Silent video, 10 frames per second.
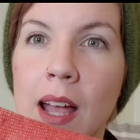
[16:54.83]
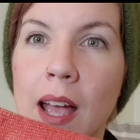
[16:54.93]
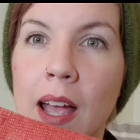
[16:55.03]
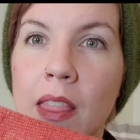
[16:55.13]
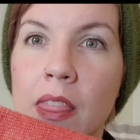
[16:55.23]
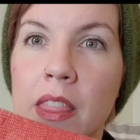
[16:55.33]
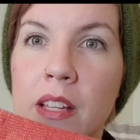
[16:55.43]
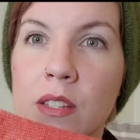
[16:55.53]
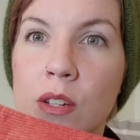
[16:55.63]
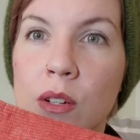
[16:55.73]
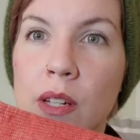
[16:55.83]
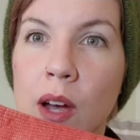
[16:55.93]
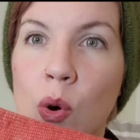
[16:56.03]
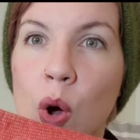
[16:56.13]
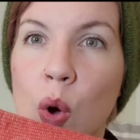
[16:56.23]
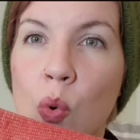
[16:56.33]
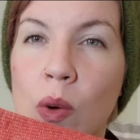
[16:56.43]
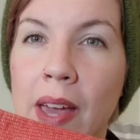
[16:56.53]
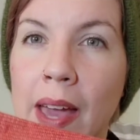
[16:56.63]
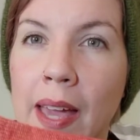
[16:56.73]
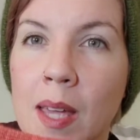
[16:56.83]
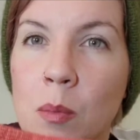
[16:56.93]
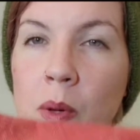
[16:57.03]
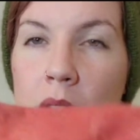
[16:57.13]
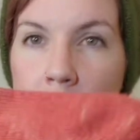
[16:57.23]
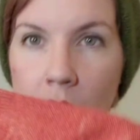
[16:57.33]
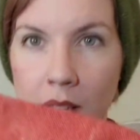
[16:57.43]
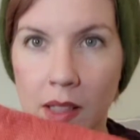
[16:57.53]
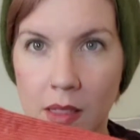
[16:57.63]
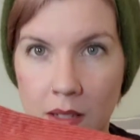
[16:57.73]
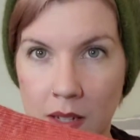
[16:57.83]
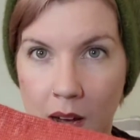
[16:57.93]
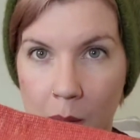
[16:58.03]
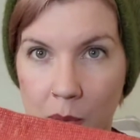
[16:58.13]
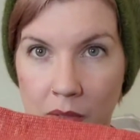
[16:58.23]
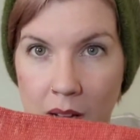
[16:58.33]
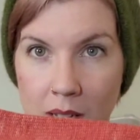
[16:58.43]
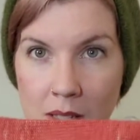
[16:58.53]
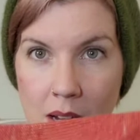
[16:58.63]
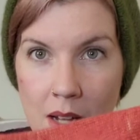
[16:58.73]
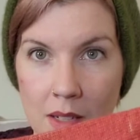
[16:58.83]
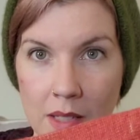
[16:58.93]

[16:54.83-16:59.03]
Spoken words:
and this turned out okay, but look at the top of that sock.